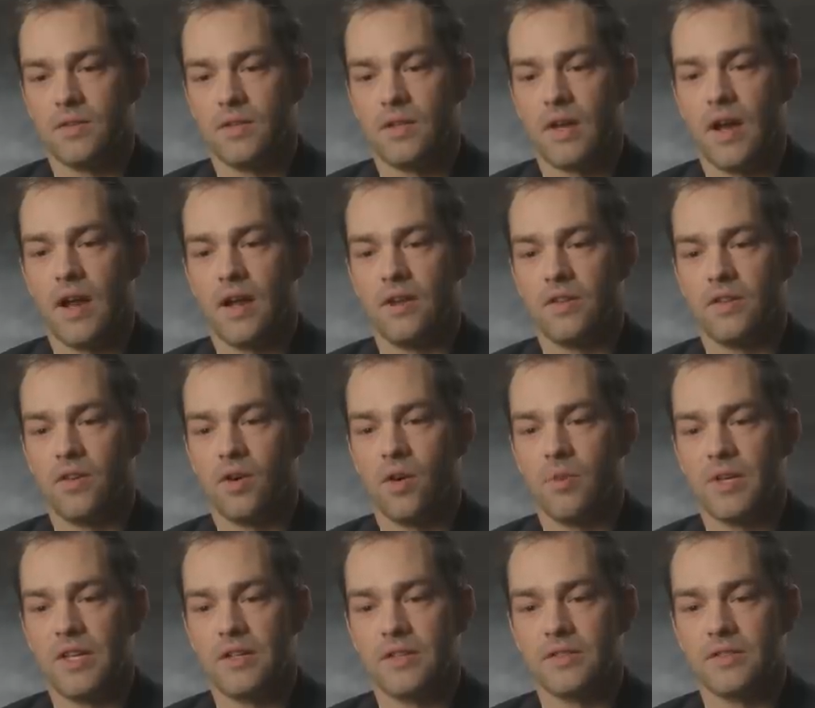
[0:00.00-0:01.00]
Got out of the
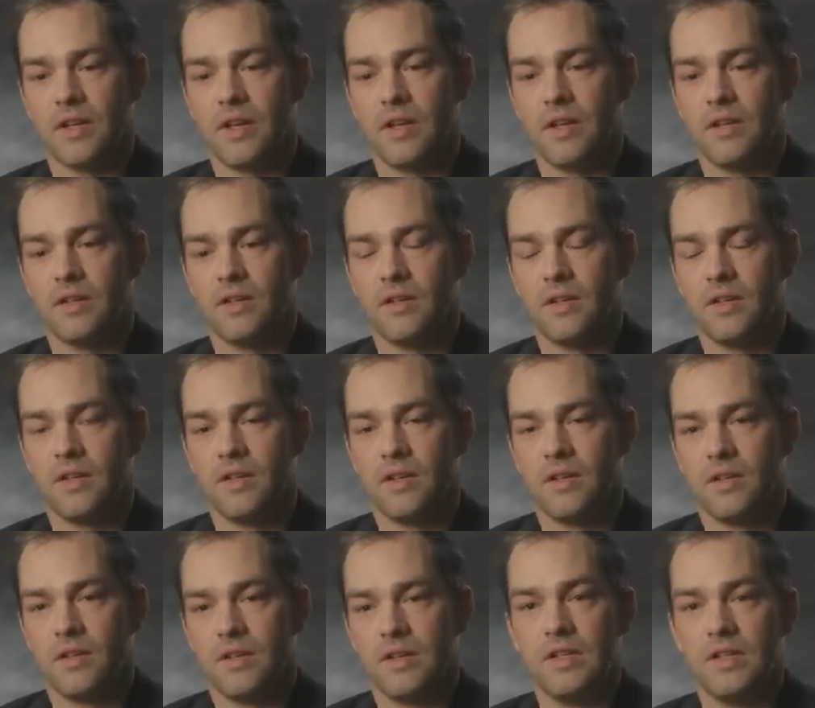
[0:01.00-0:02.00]
Army as a
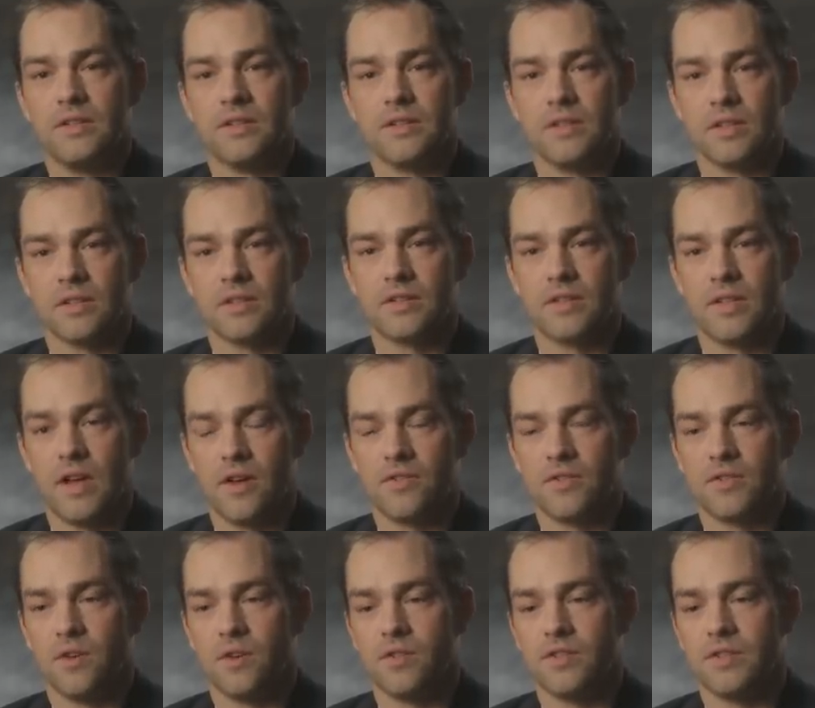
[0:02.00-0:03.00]
E6 Staff
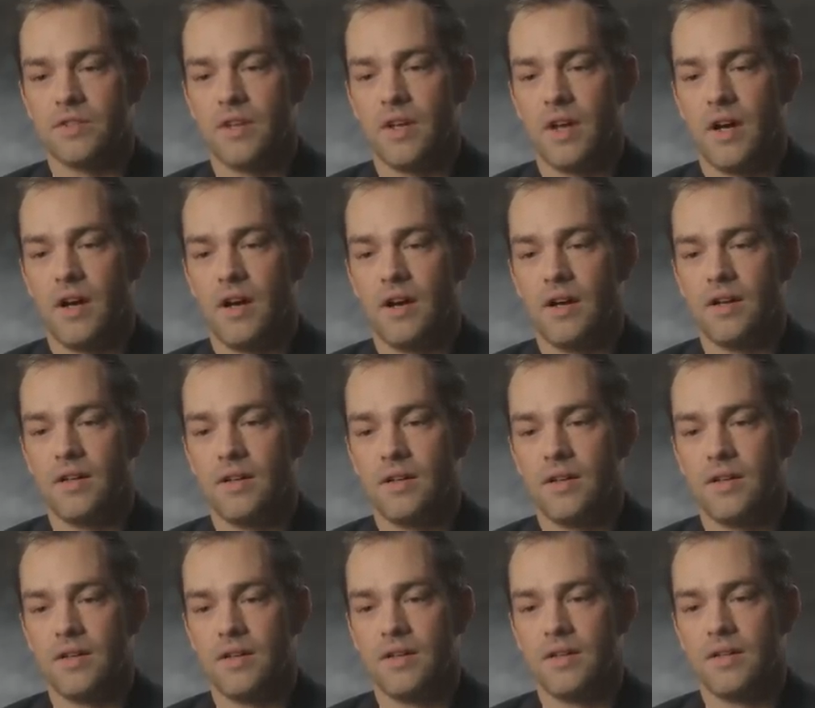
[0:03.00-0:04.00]
Sergeant.
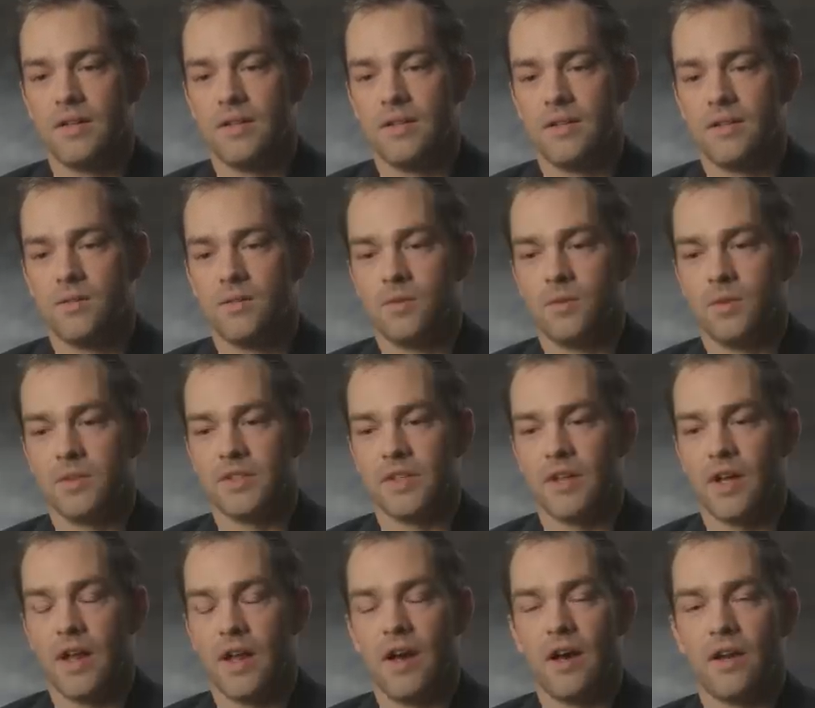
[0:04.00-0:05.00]
Once I
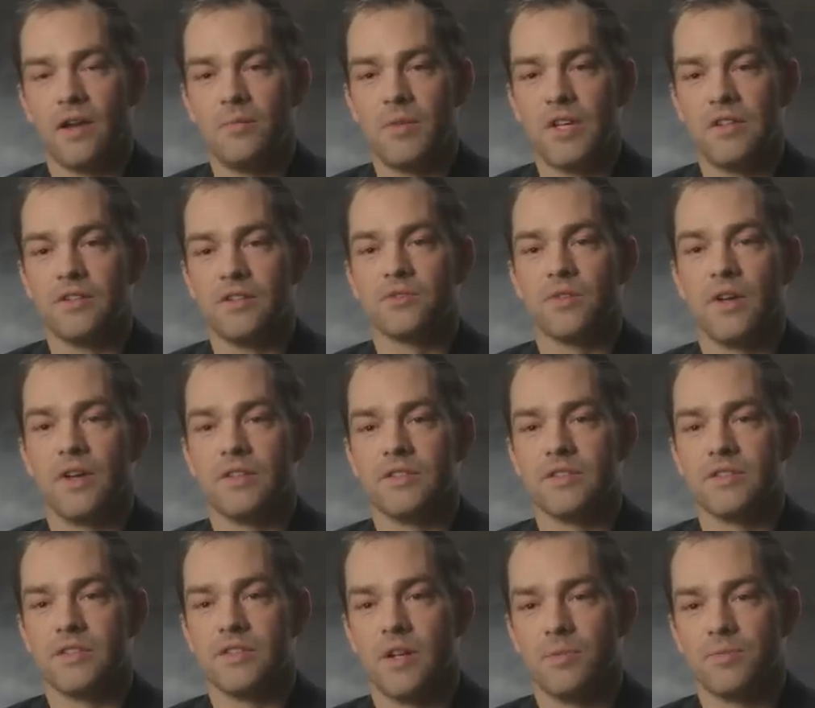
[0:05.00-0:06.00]
got out, I made the
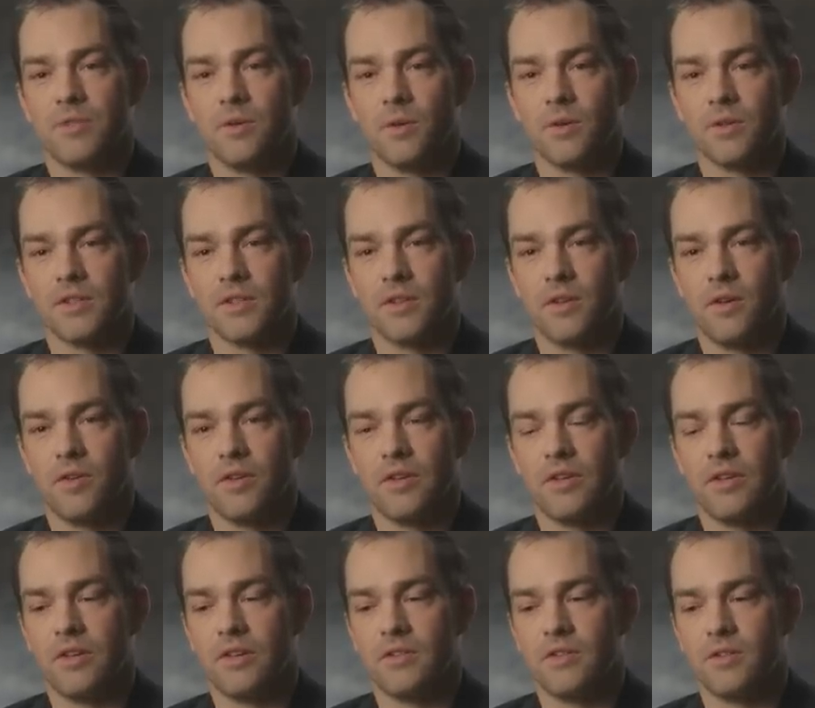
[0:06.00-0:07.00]
transition up to North Dakota
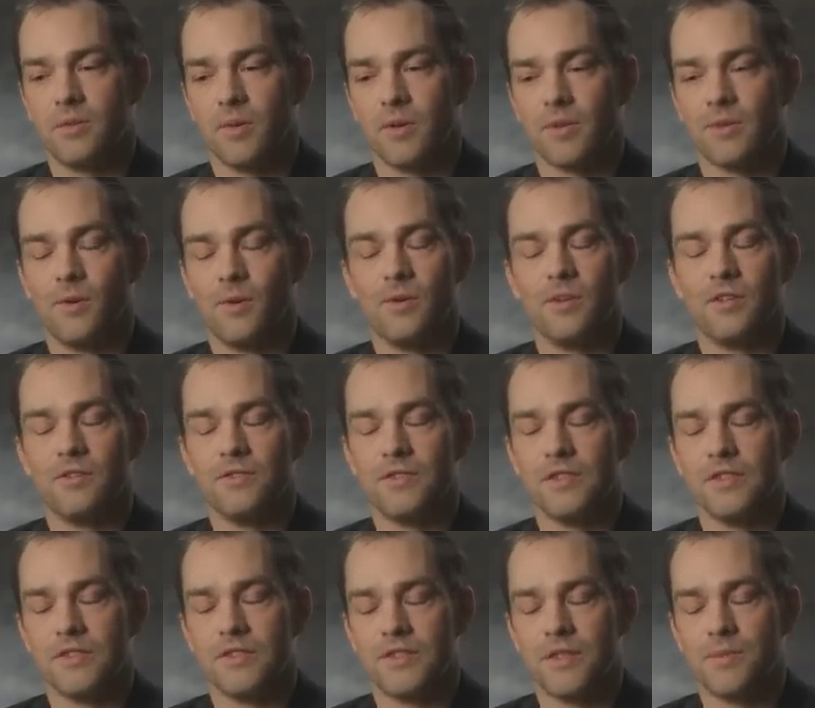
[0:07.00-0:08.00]
to work the oil
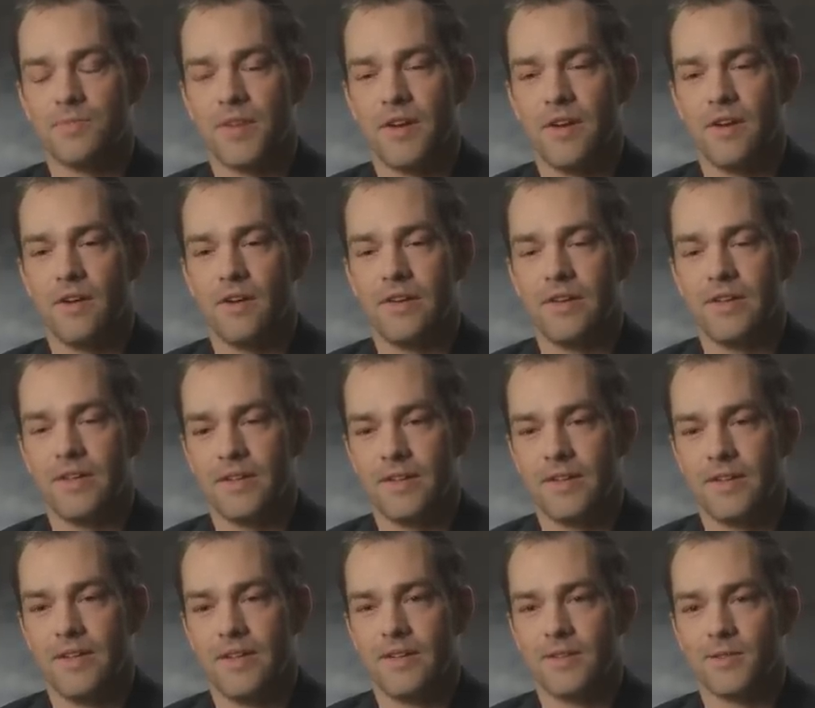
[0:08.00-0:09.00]
fields up there, and
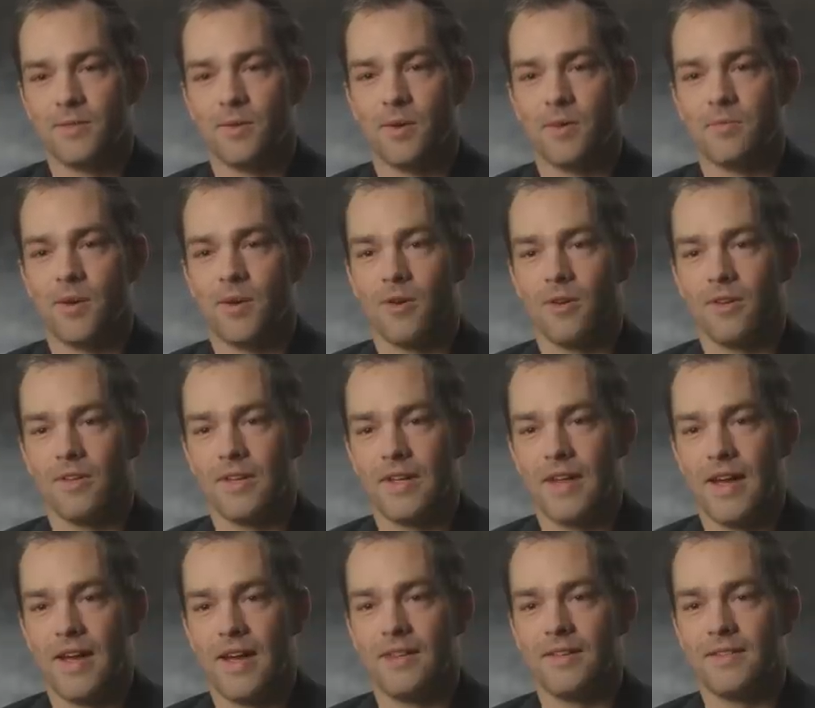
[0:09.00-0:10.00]
that's where I'm currently
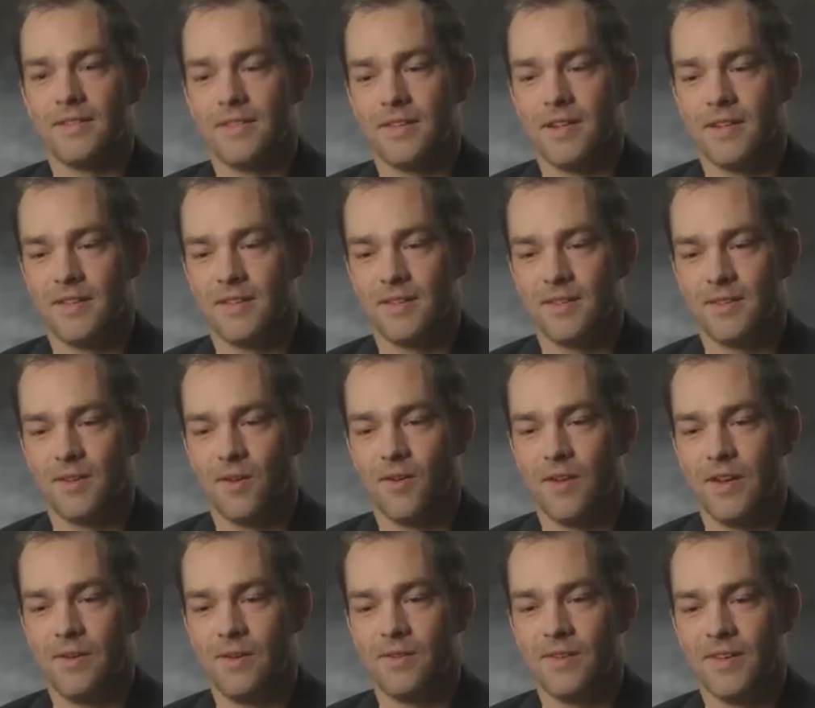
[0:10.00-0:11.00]
at, in the
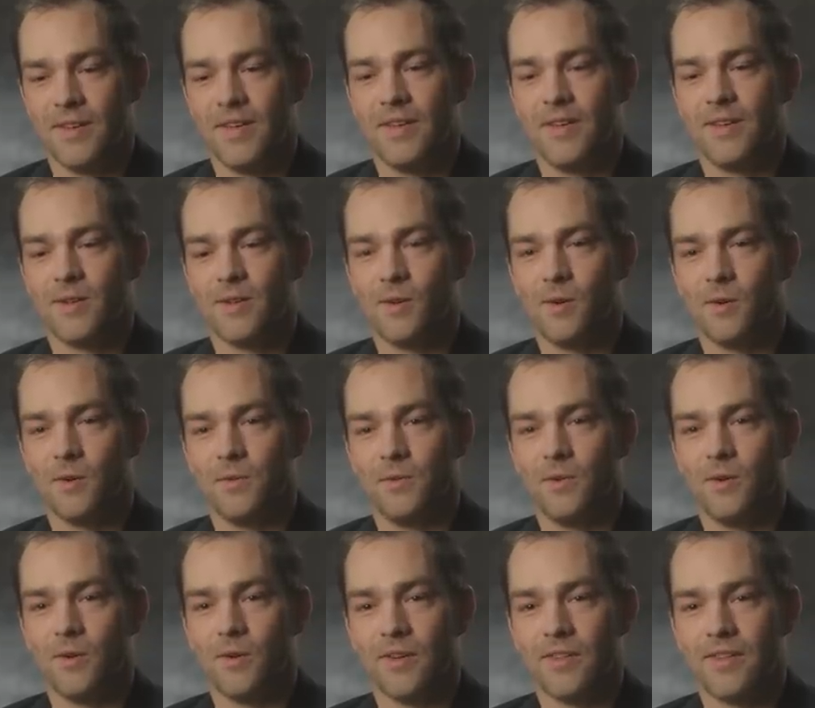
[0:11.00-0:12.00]
great cold
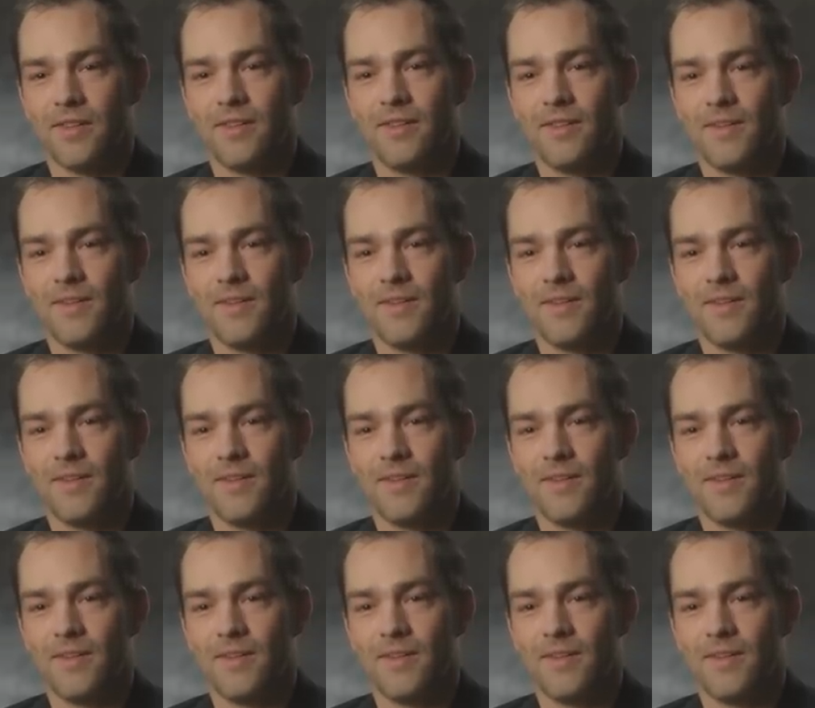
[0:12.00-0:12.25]
north.